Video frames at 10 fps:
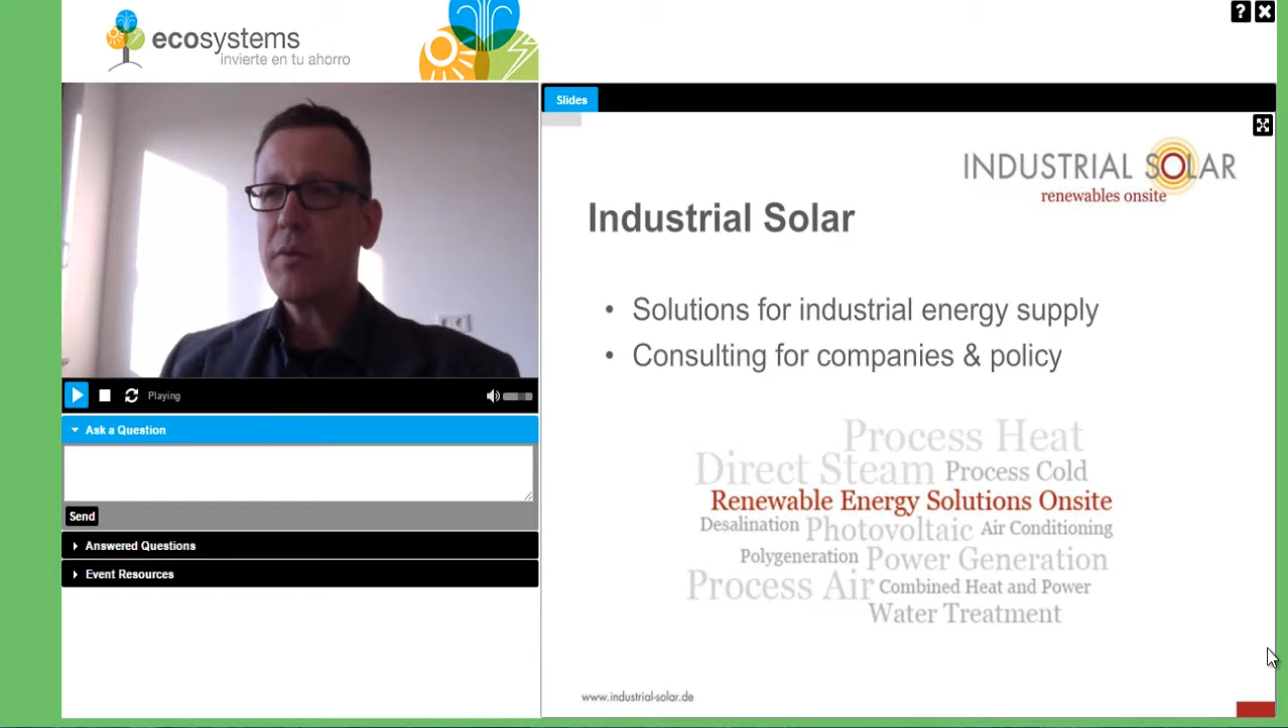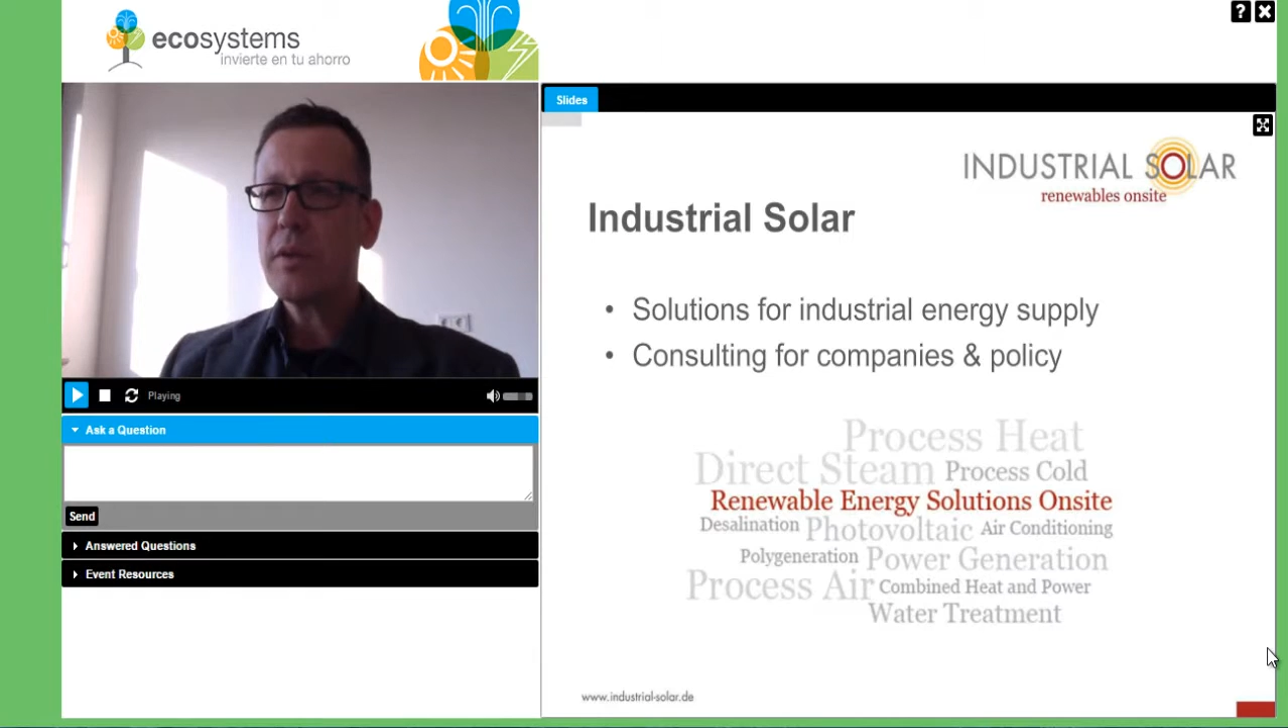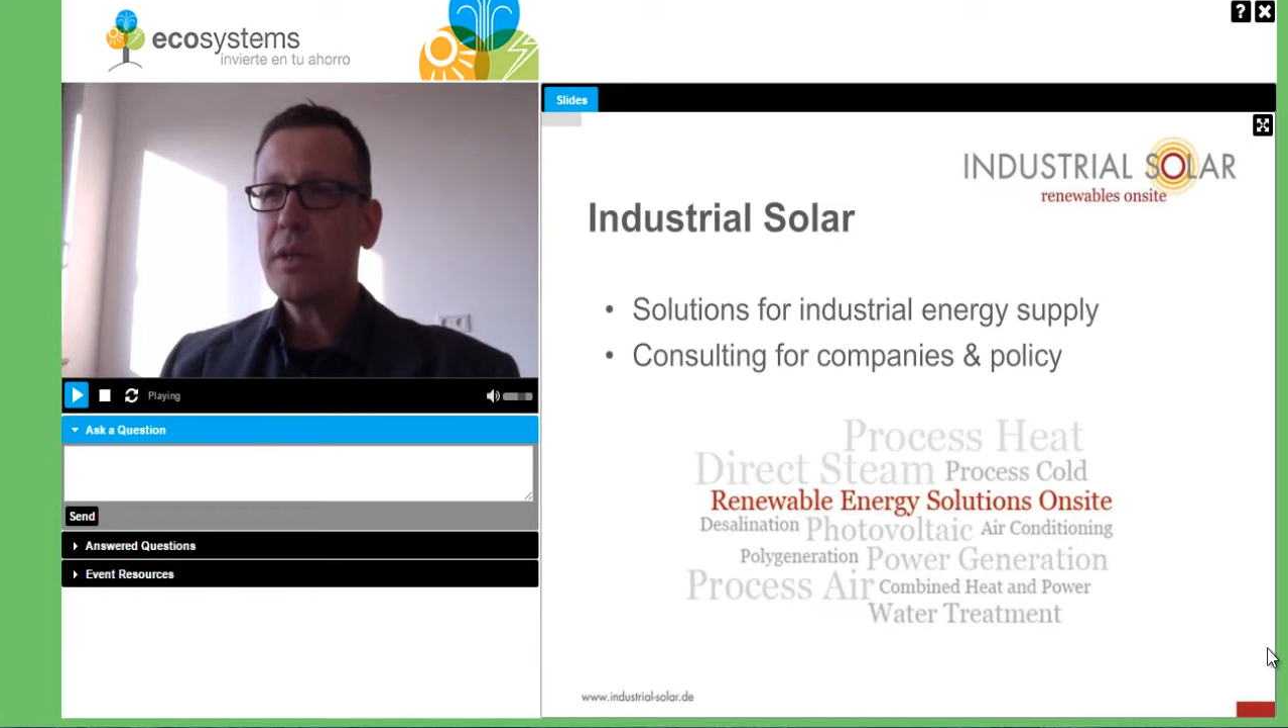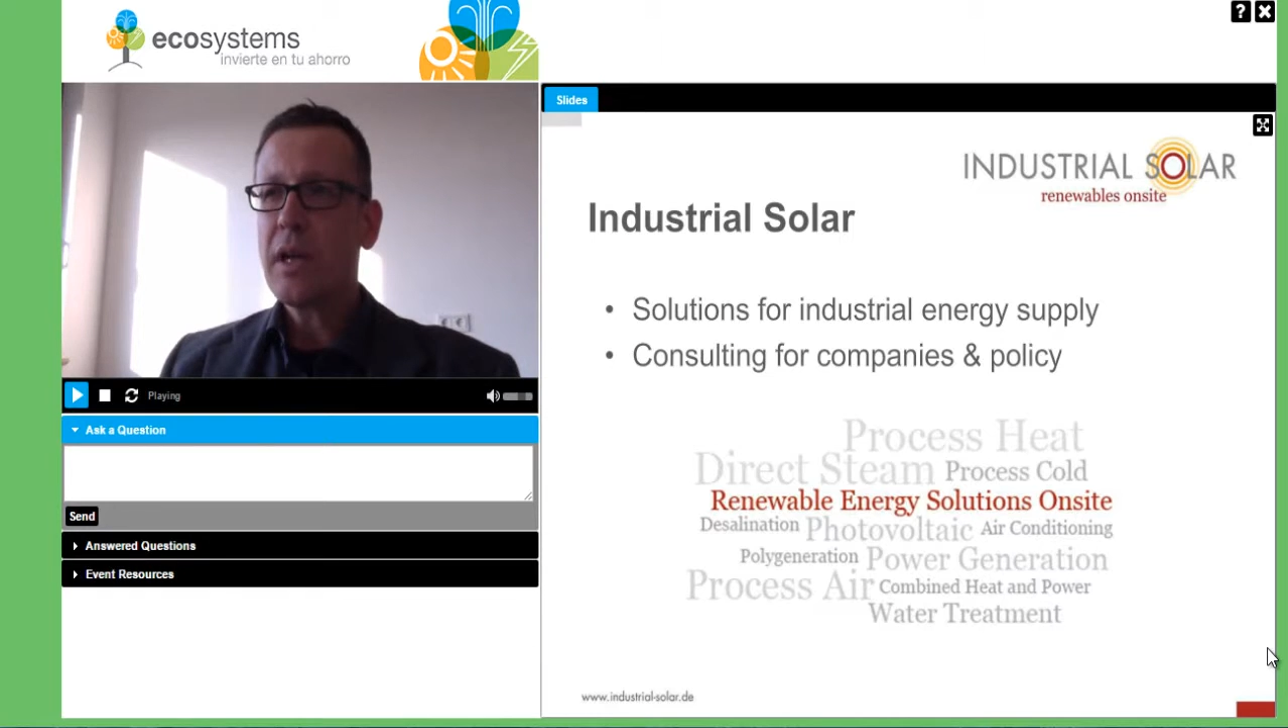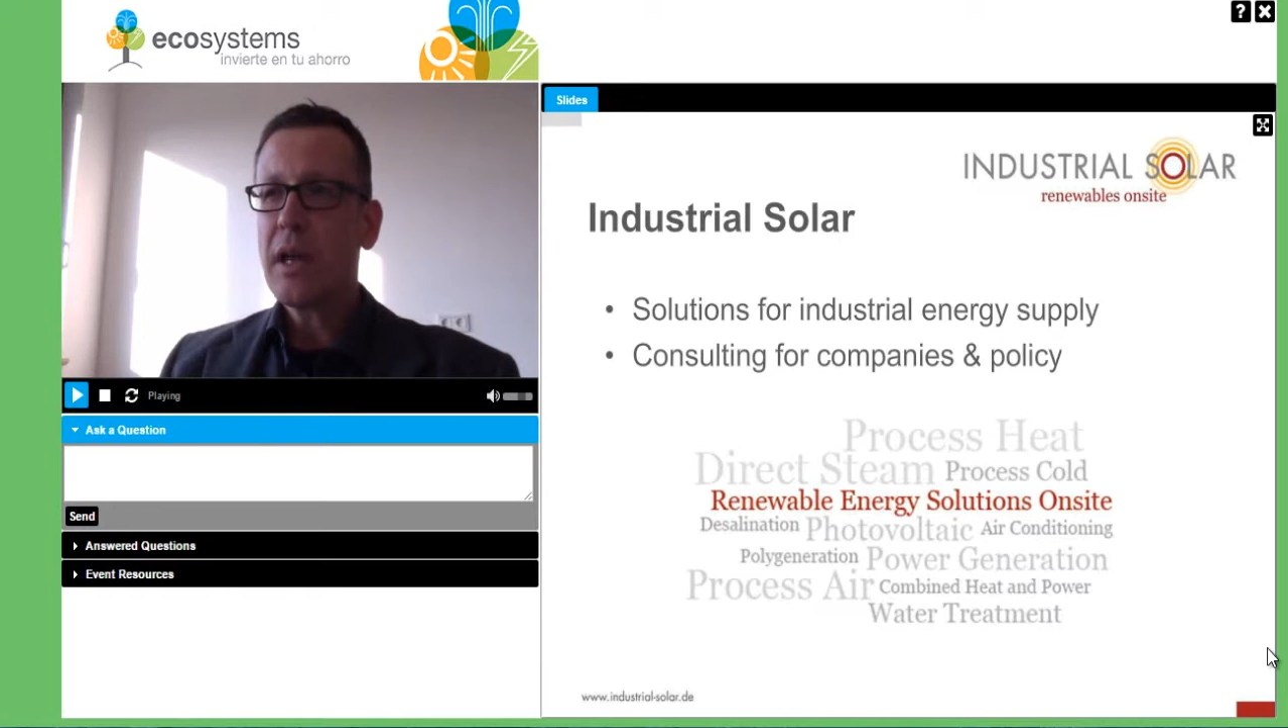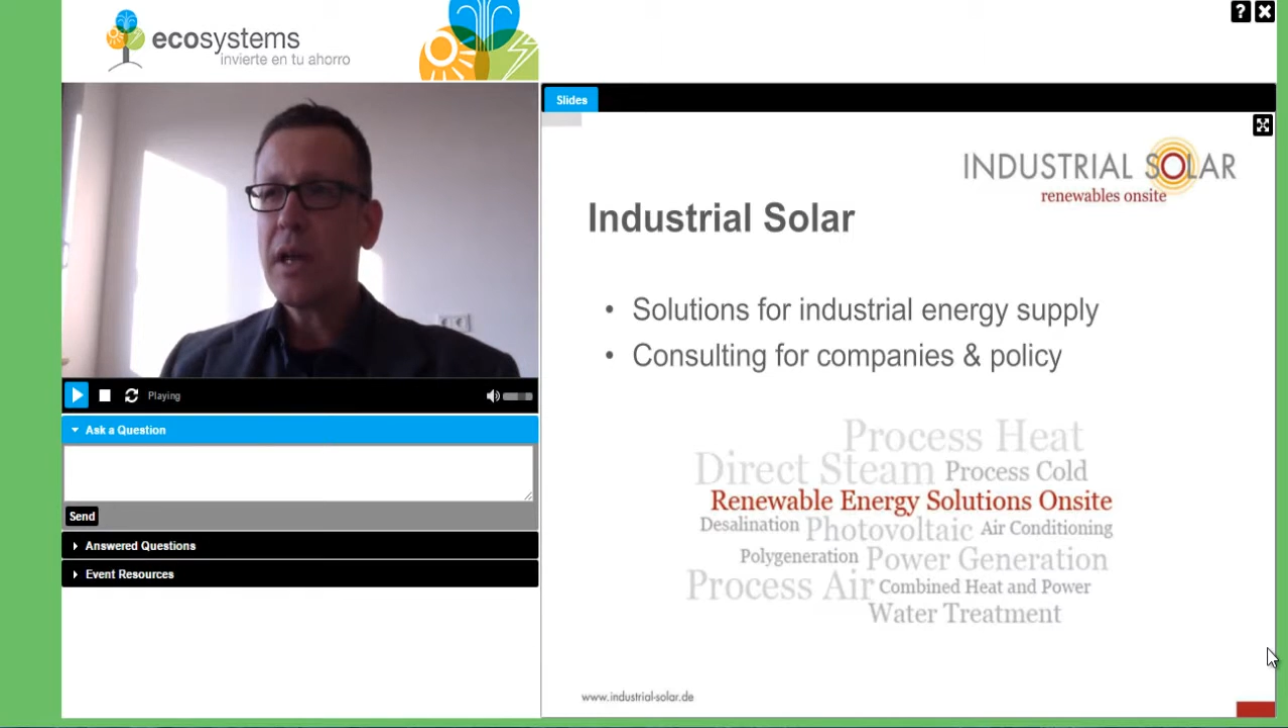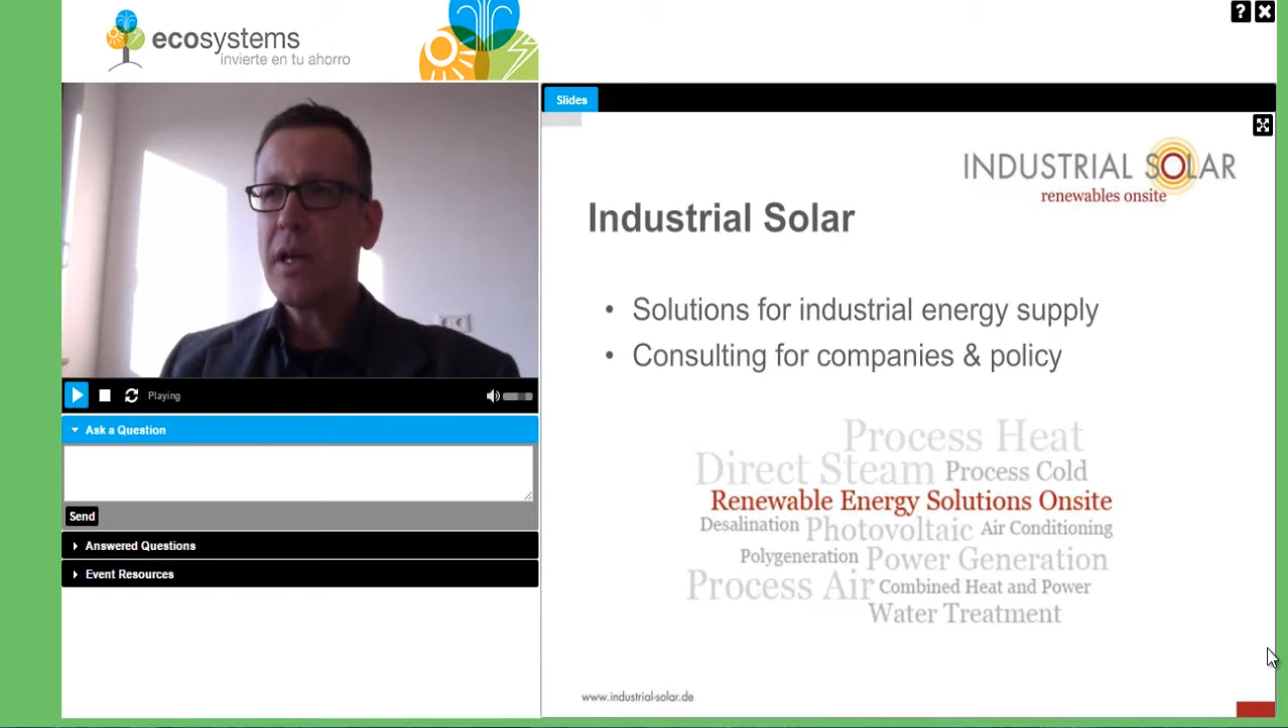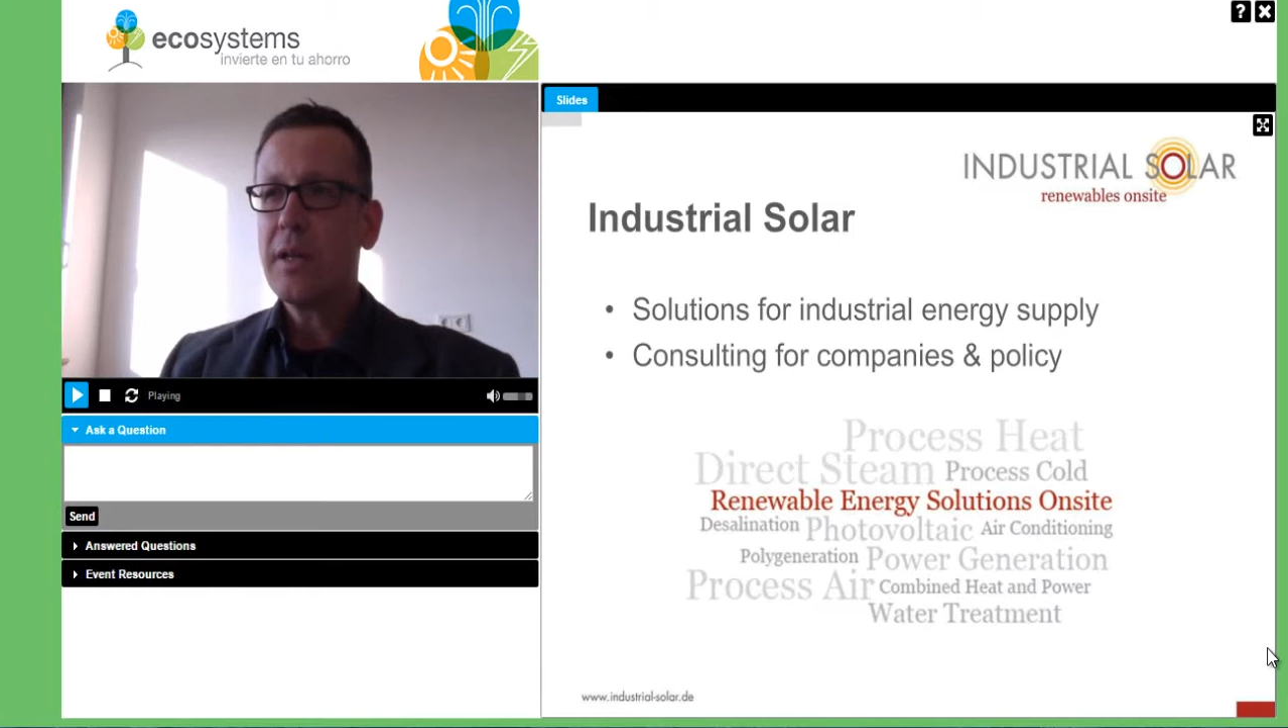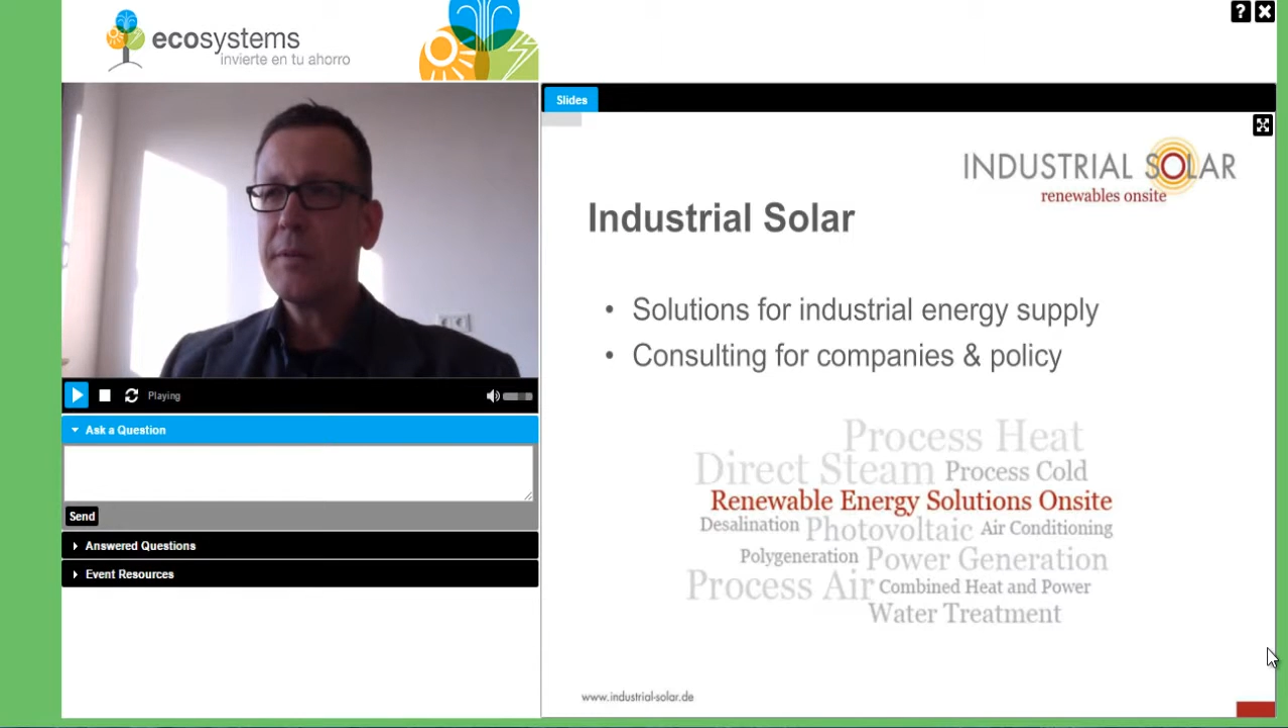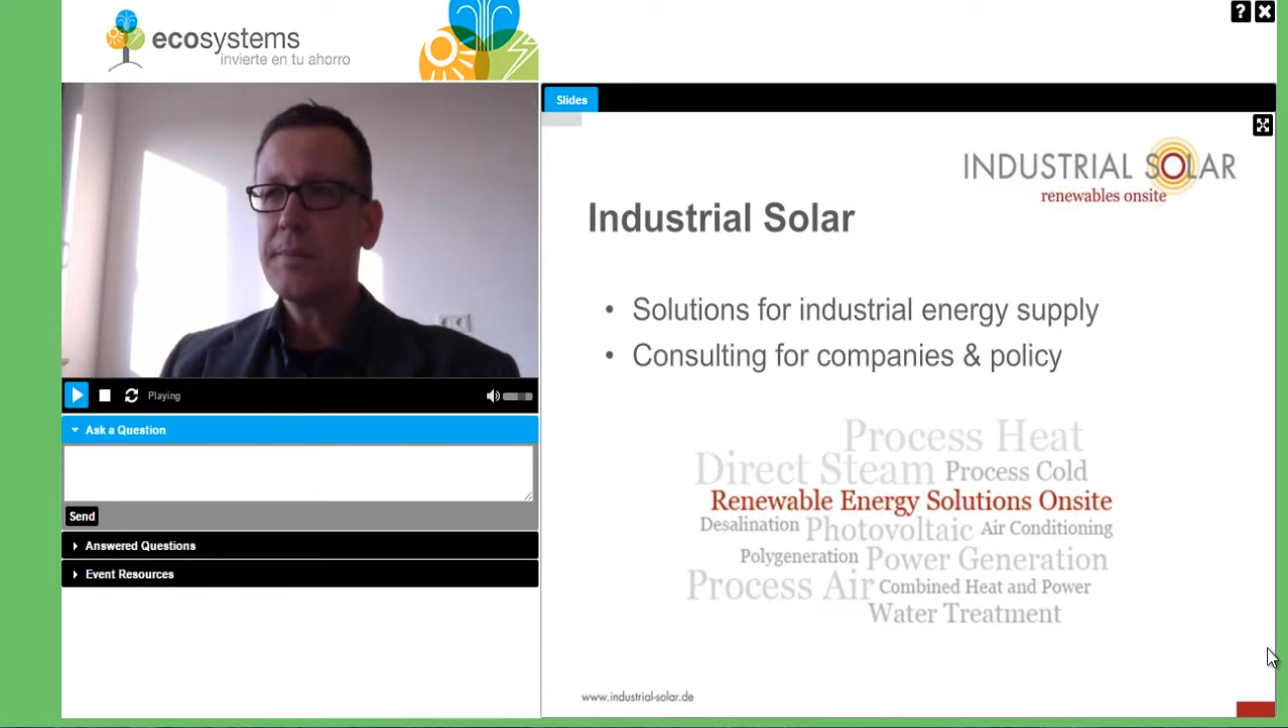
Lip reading: offer